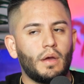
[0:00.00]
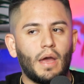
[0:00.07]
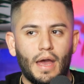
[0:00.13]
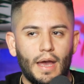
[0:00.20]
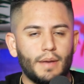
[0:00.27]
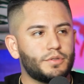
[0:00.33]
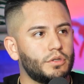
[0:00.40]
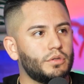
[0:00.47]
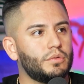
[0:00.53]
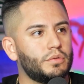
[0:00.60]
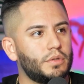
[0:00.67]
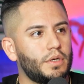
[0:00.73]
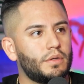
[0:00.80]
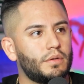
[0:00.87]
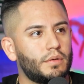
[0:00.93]

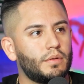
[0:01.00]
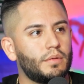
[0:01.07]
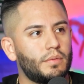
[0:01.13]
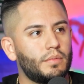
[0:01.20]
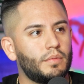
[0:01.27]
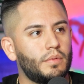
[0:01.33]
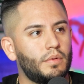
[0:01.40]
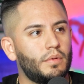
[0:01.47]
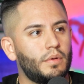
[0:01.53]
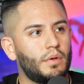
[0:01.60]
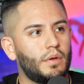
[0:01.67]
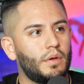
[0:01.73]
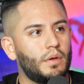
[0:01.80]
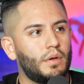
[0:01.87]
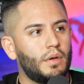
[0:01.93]
Absolutely.
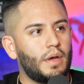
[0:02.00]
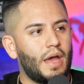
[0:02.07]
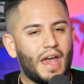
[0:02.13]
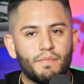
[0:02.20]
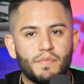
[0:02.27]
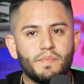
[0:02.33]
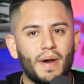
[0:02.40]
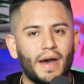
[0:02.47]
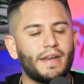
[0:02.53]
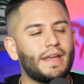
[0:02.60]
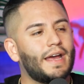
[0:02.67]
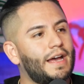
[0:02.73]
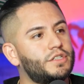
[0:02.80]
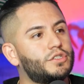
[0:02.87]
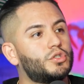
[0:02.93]
Everybody
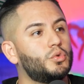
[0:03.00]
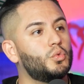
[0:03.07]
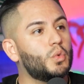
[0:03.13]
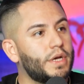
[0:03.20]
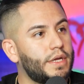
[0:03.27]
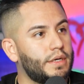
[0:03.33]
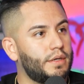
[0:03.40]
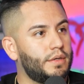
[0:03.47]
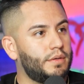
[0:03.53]
has to win.